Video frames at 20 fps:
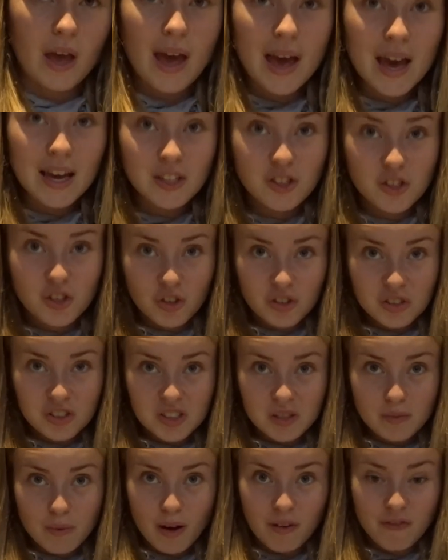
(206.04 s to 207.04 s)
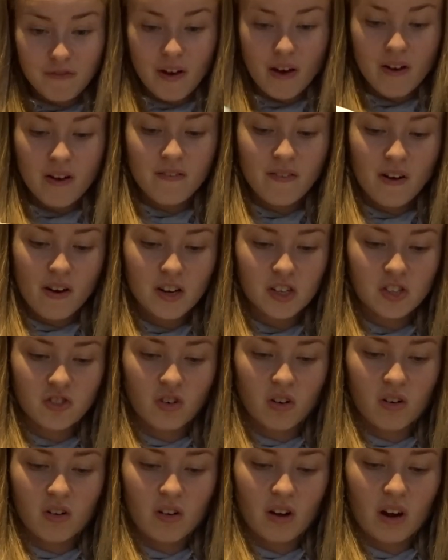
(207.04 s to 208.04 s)
It does smell very
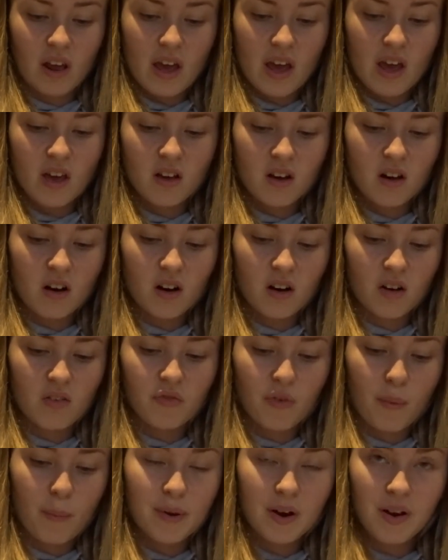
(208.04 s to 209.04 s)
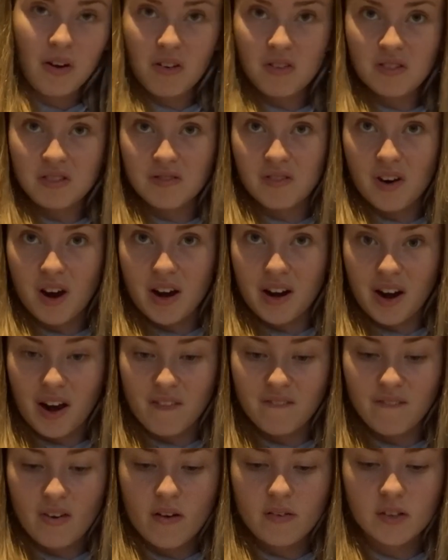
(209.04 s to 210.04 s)
strongly of bananas right
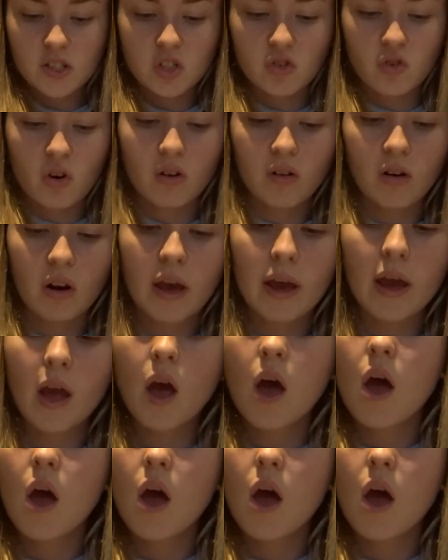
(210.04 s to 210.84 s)
now, very strongly.